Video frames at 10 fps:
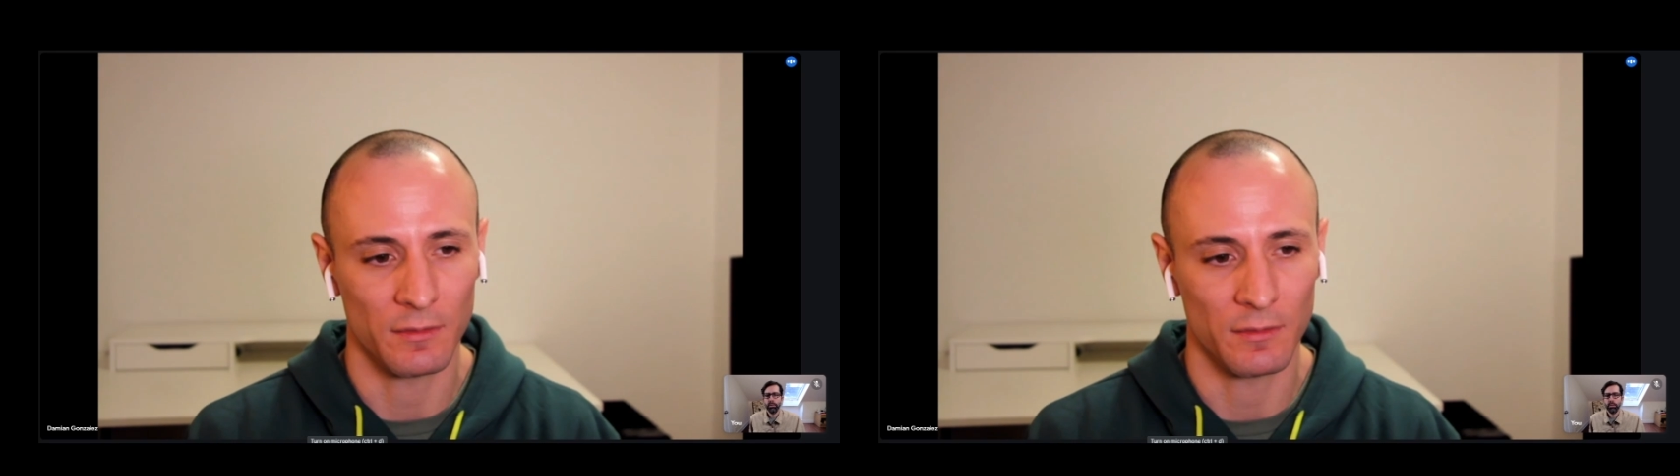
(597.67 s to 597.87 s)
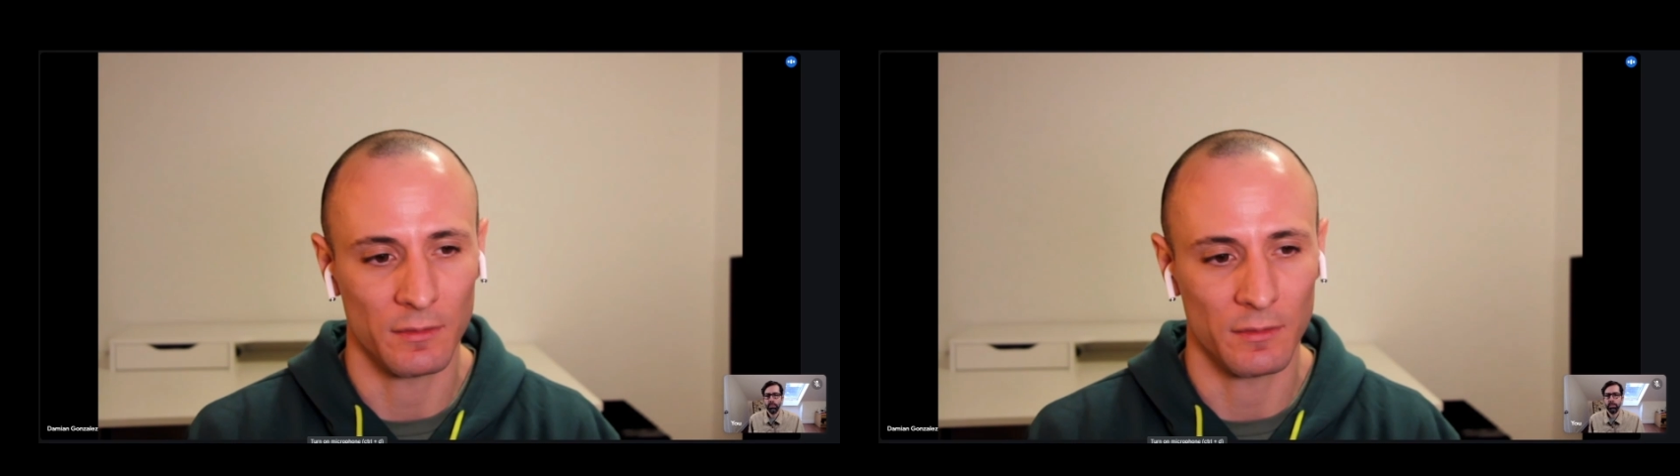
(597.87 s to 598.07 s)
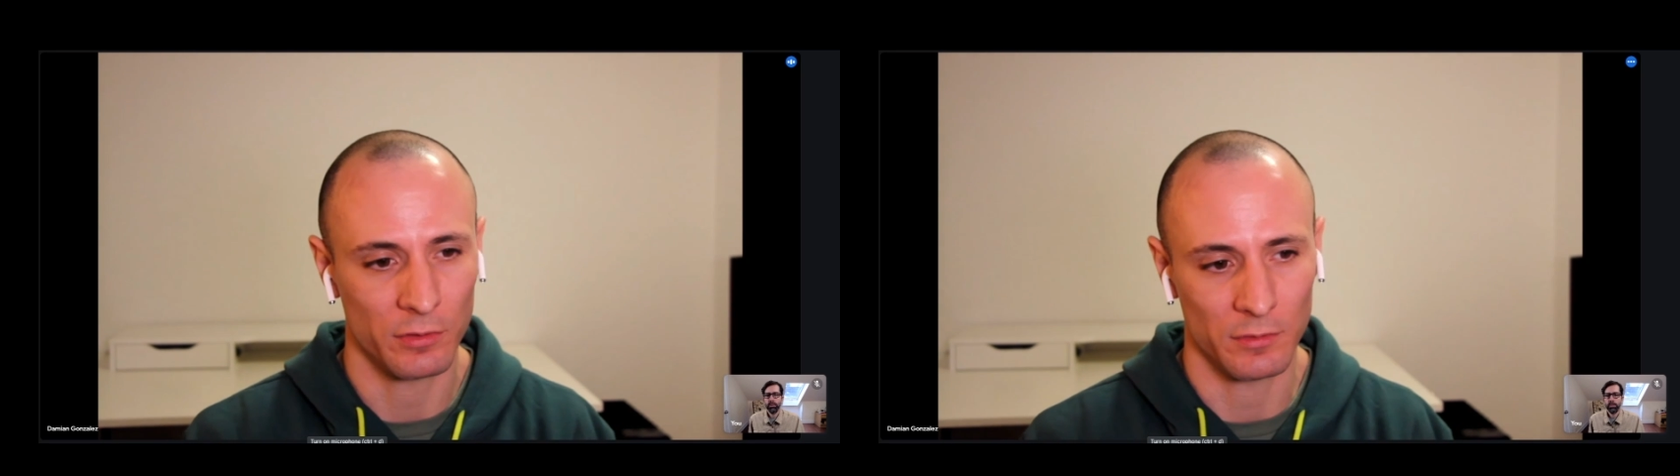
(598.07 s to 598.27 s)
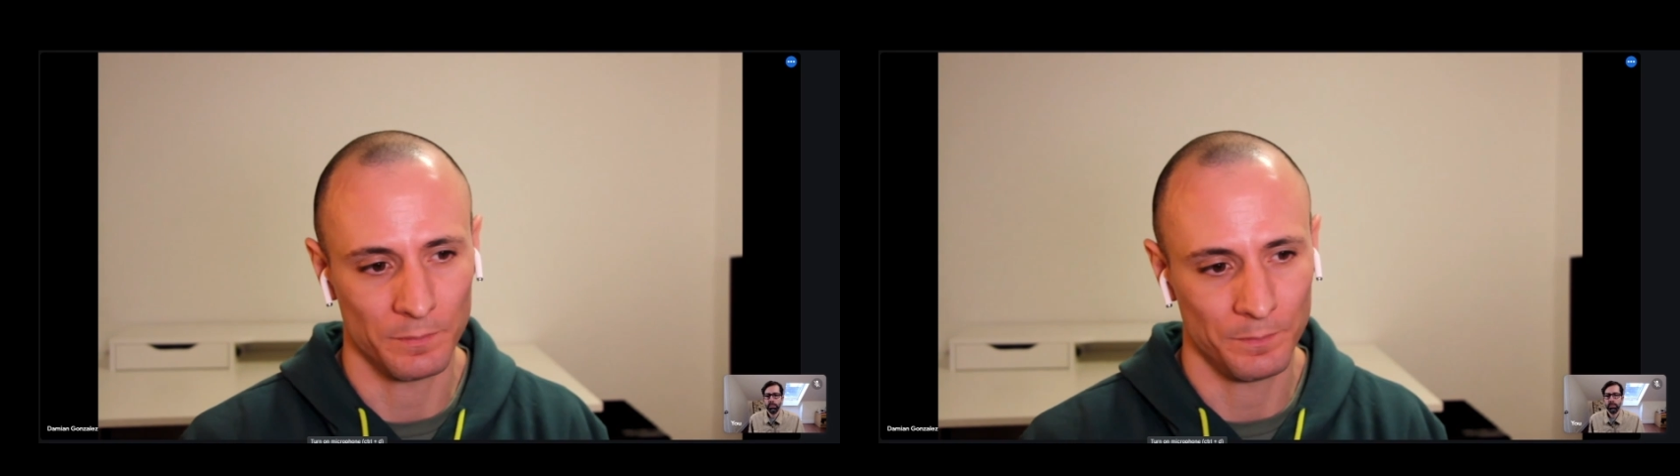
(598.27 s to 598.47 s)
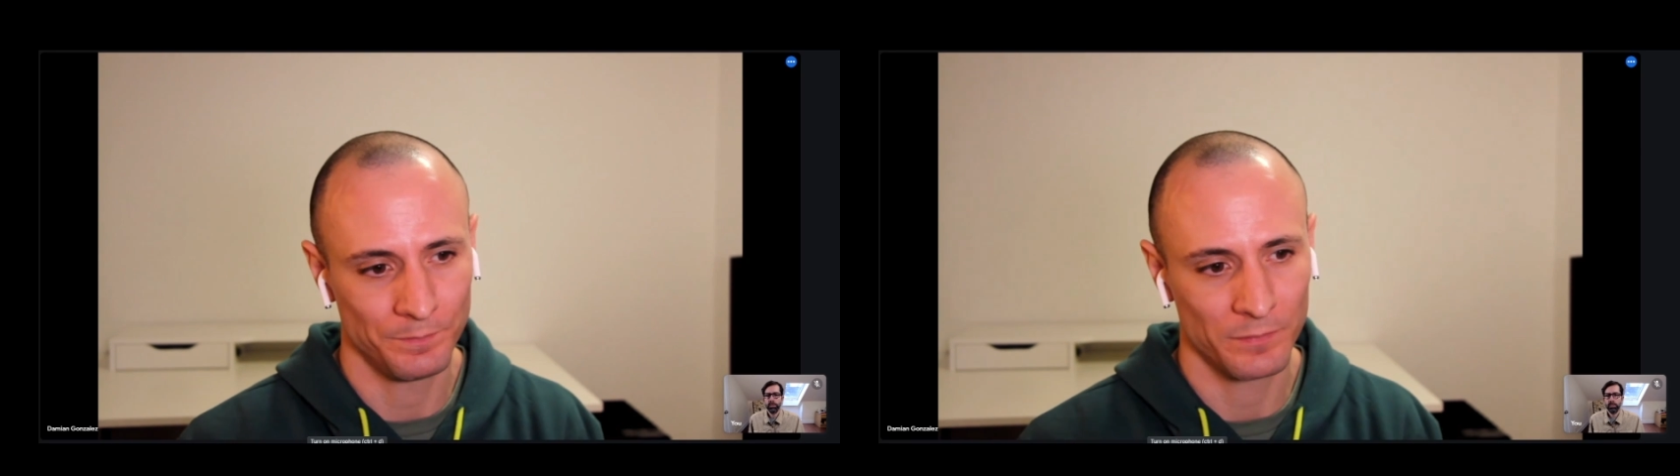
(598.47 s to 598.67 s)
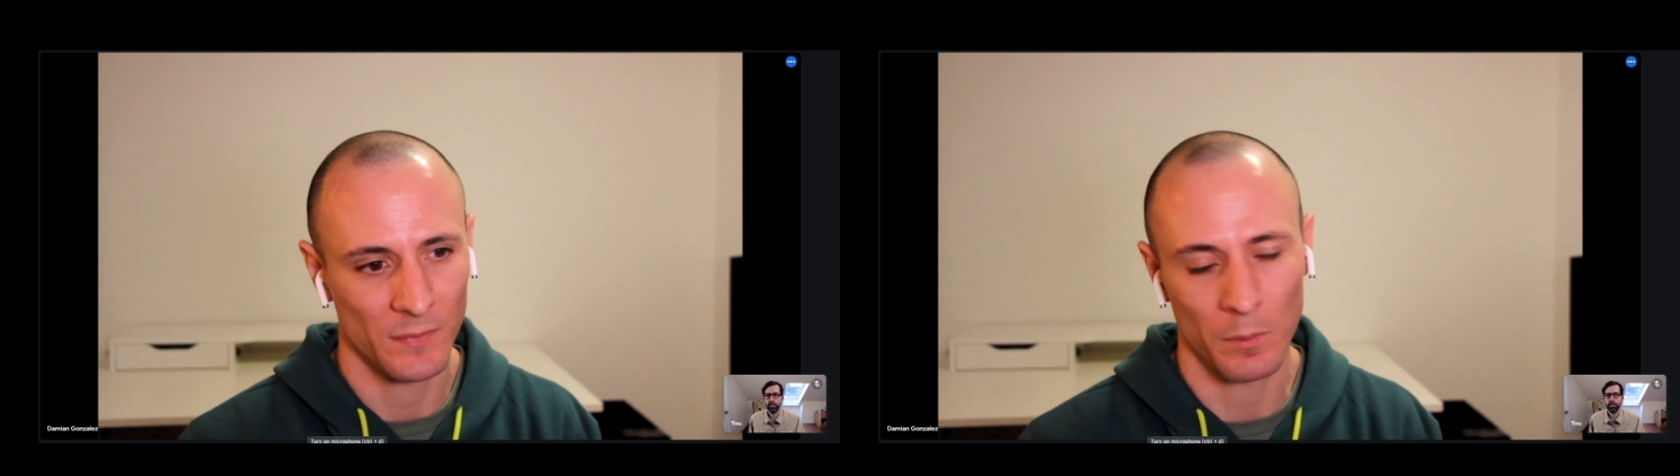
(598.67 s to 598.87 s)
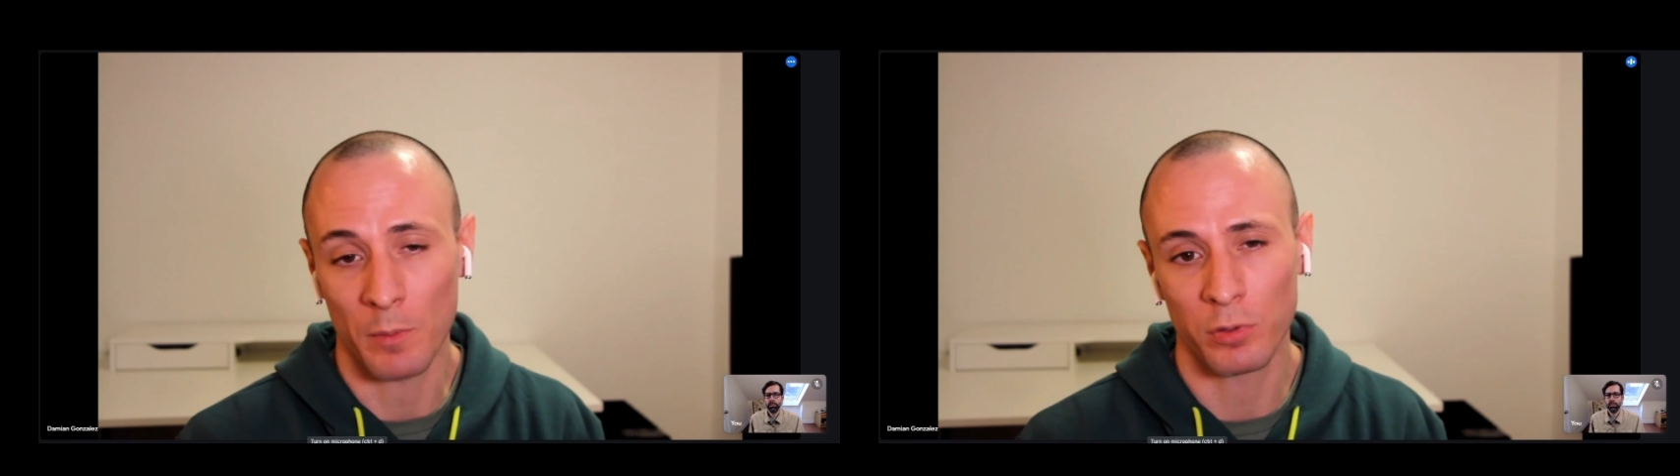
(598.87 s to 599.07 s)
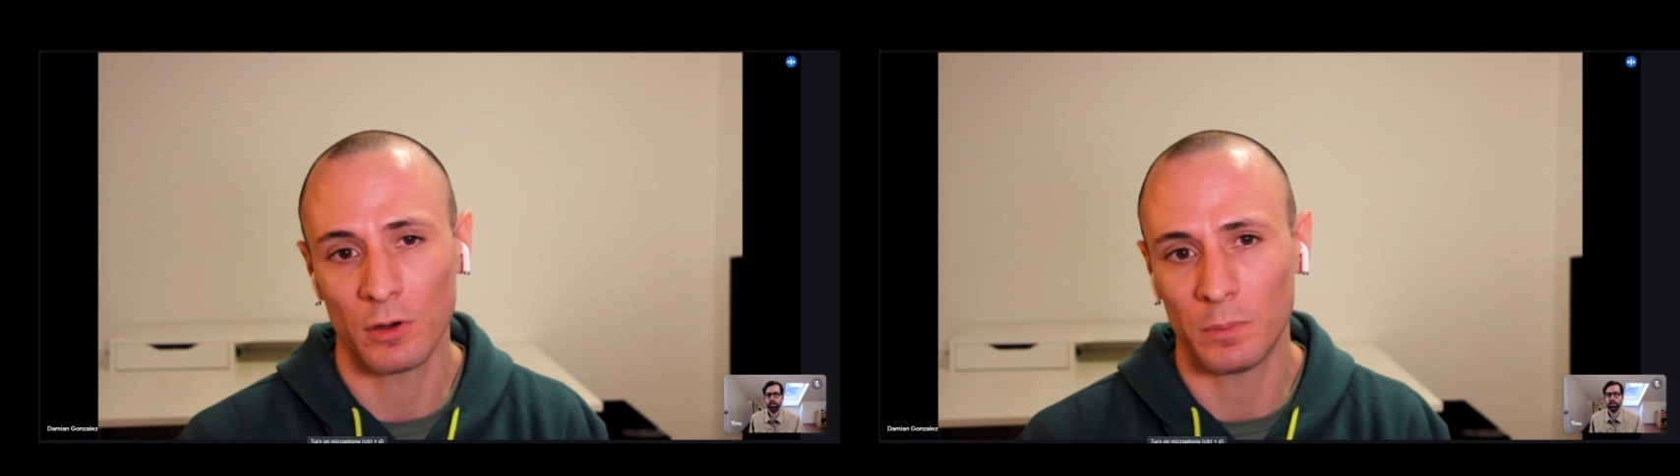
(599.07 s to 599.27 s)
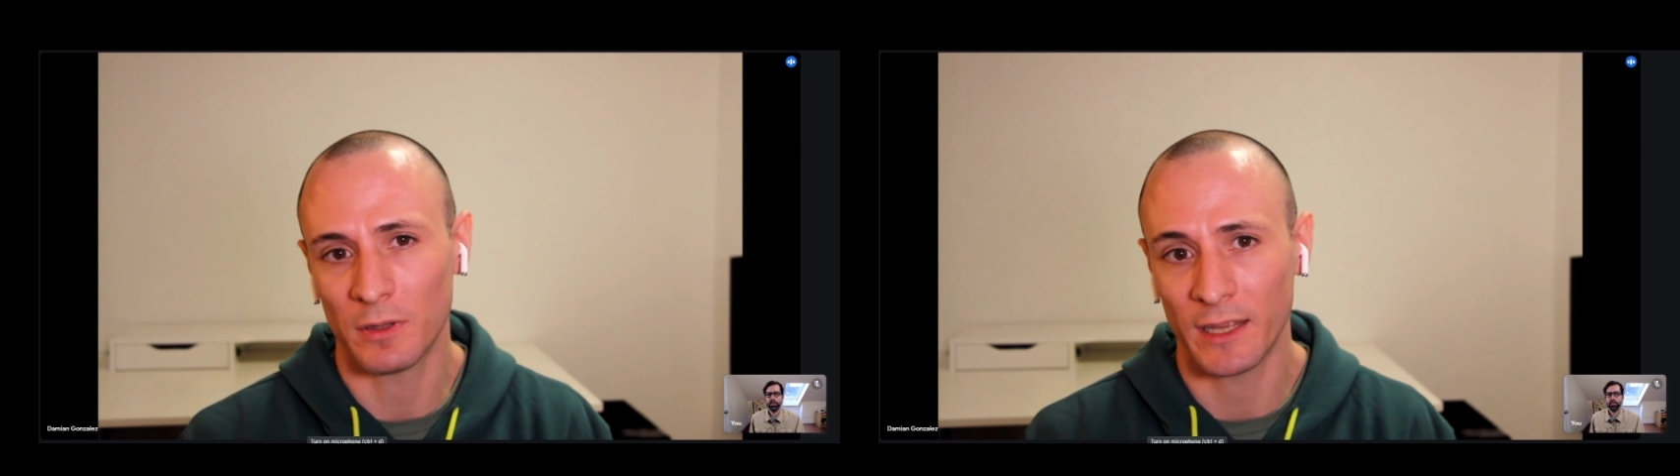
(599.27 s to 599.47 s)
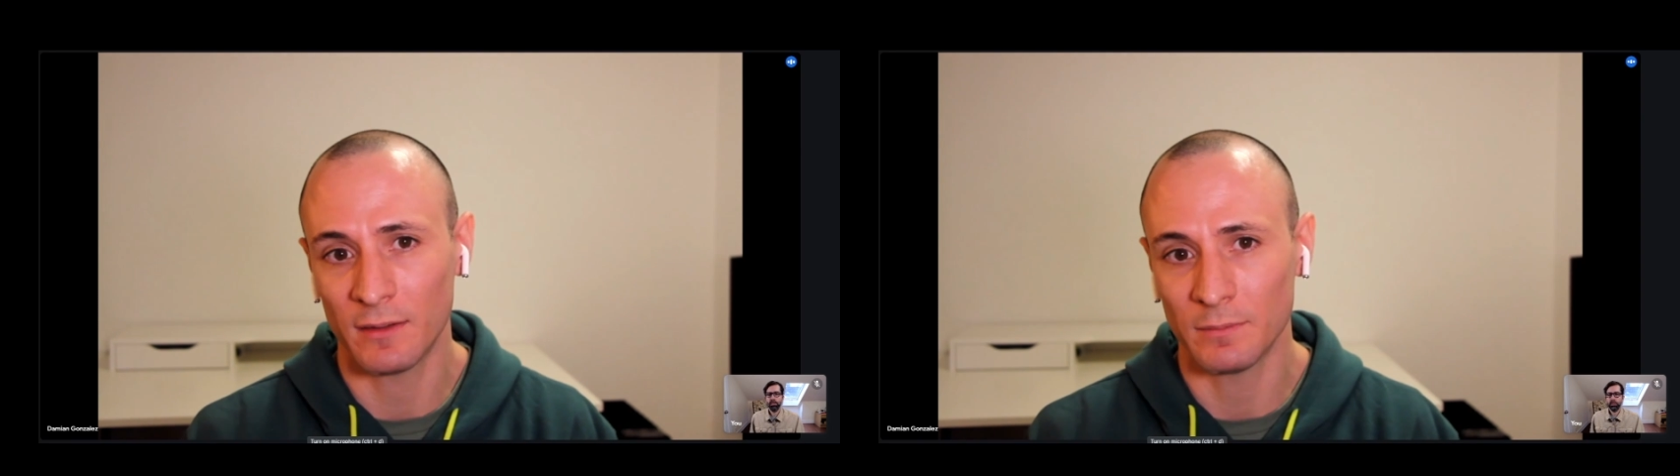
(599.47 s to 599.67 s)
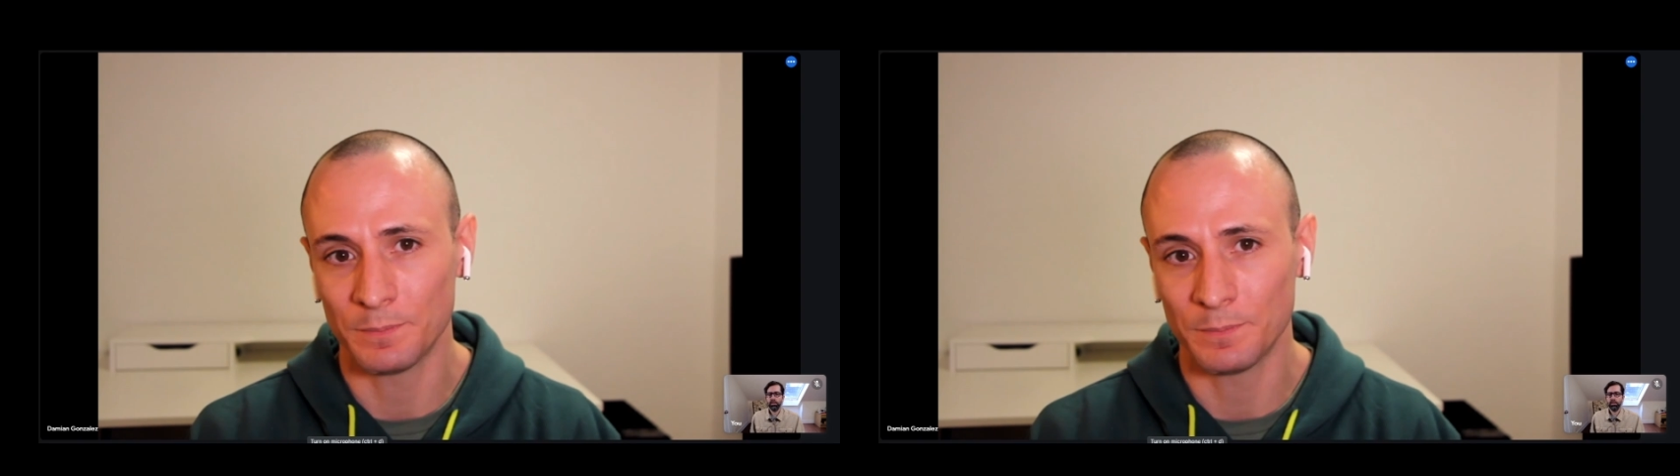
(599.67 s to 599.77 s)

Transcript: for a pro plan,